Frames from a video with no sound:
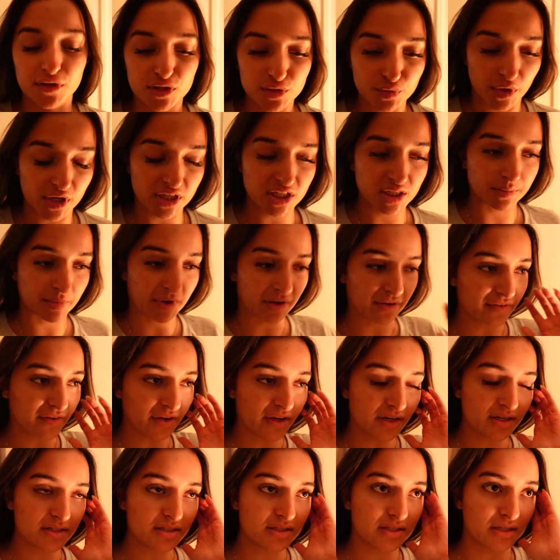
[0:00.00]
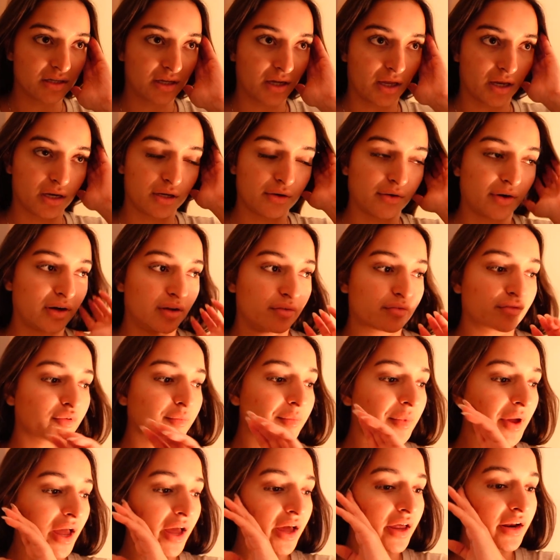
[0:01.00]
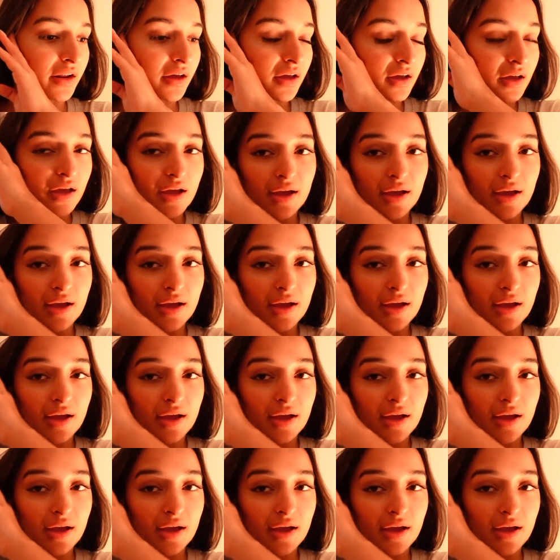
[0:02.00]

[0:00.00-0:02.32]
finished washing my face and getting ready for bed.